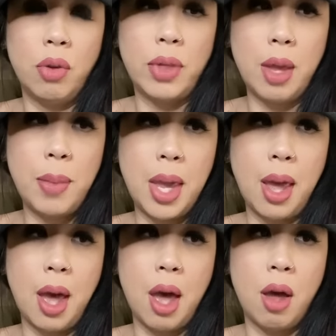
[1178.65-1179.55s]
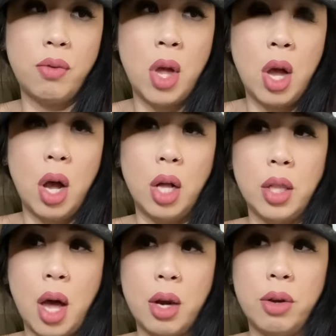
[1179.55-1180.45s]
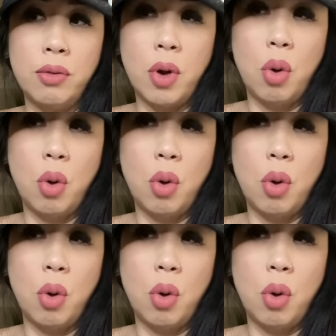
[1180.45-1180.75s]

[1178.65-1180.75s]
They may have a lot of